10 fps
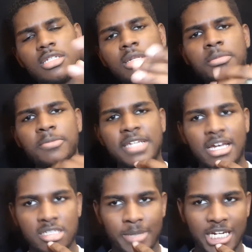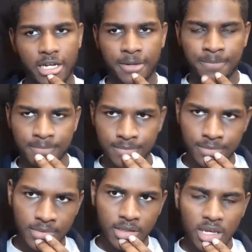let me be honest about it here.
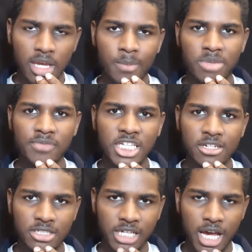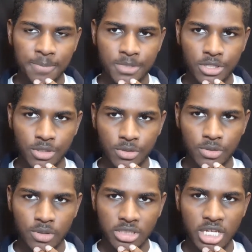Beverly Hills Cop
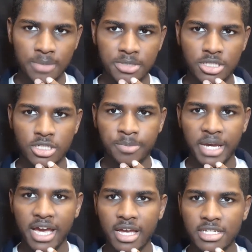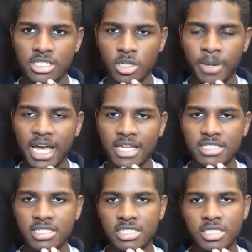II attempts to surpass
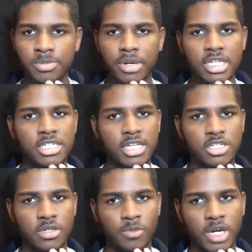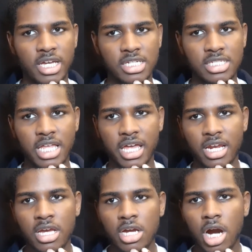its predecessor in ways
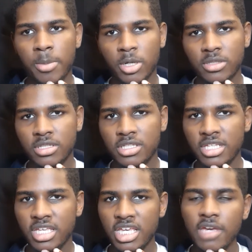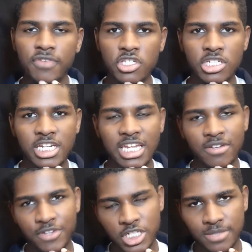that are both efficient and
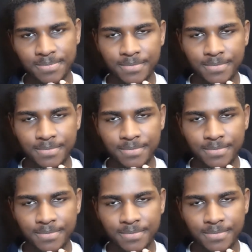inefficient.